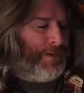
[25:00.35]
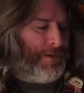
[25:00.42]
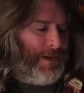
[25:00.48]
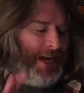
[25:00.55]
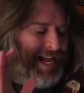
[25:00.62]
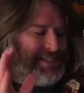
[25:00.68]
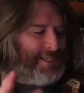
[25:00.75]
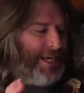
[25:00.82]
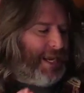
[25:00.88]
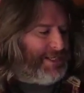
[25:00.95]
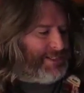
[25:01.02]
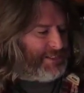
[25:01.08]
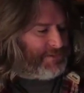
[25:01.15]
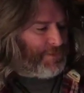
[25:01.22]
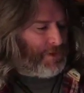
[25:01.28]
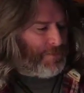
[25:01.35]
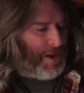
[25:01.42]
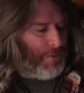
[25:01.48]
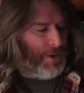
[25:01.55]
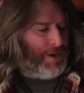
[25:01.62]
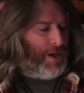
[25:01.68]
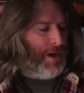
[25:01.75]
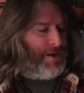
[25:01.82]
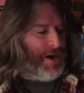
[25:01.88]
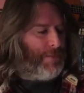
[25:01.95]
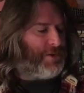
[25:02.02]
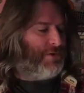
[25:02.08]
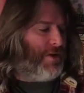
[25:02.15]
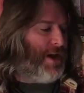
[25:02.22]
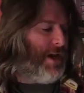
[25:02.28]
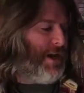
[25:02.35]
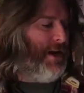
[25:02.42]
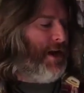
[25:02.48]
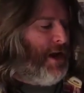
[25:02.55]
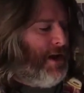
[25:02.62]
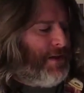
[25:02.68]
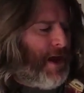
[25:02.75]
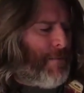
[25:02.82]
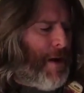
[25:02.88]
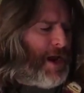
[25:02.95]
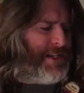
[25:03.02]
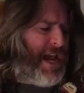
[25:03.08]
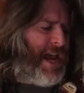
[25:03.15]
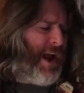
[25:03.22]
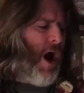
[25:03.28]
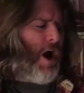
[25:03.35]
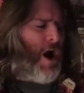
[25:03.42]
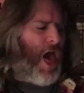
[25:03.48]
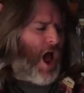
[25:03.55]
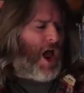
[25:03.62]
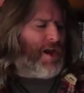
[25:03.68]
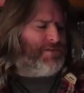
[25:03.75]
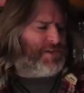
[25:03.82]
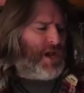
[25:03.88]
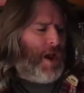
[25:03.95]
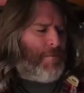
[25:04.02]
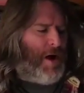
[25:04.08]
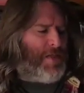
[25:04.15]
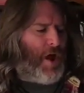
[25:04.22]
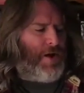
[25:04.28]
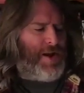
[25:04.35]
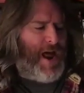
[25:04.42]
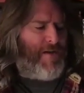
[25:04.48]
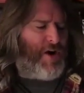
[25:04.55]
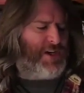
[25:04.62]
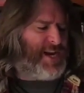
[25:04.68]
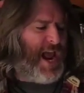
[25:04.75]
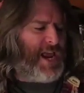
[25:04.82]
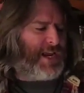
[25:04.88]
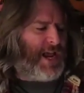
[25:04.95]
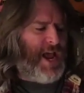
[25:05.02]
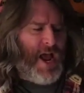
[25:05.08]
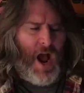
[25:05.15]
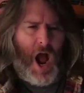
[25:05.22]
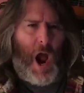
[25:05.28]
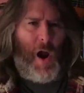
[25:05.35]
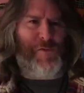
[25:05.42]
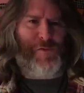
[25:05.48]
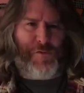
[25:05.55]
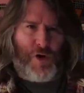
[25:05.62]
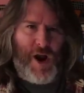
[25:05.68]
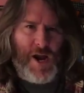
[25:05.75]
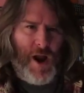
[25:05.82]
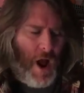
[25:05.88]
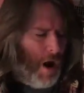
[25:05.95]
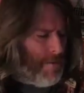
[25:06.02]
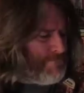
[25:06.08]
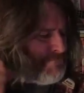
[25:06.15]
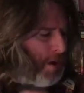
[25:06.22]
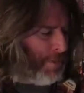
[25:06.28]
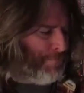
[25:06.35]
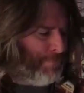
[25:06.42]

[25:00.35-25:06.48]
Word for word: Classic 80s film, that one. Number 3. They may take our lives, but they'll never take our freedom.